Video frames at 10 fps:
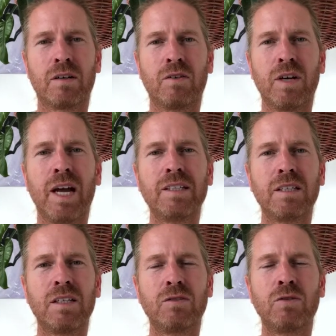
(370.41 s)
create
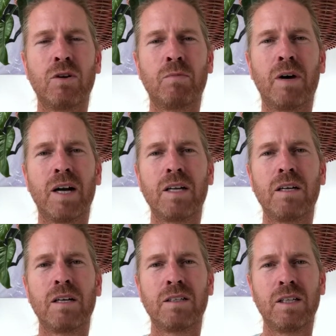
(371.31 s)
into your
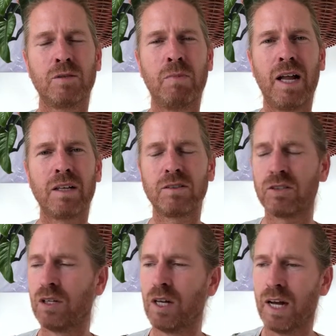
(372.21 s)
body a
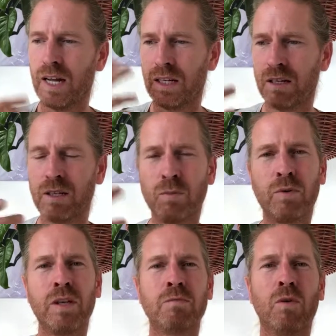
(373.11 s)
disbalance and you
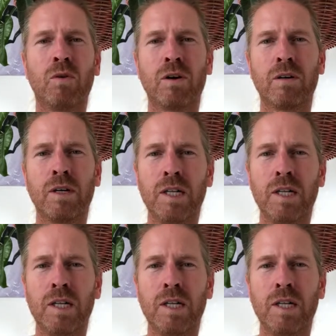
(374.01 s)
breathe more.